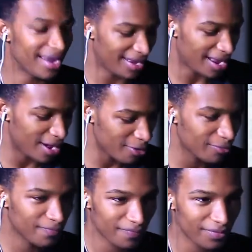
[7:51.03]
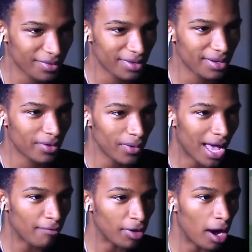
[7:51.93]
And now
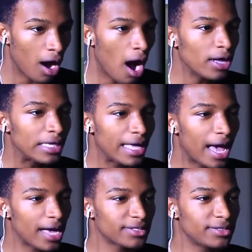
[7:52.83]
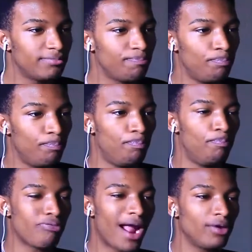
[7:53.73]
we have an ugly ass
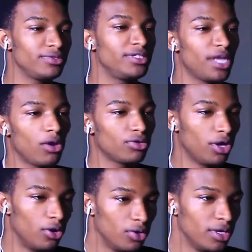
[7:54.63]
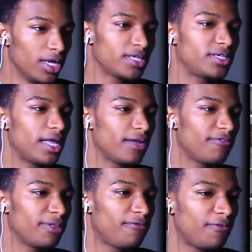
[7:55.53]
brown dildo
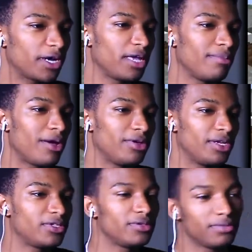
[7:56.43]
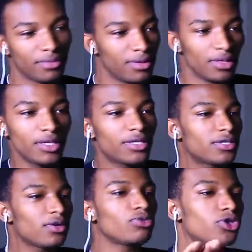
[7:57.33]
extending from the fucking mountain into. This
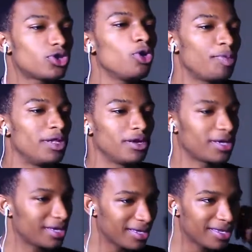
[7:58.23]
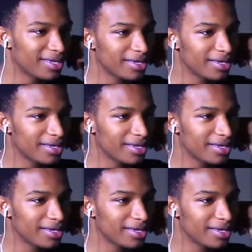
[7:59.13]
is so stupid looking.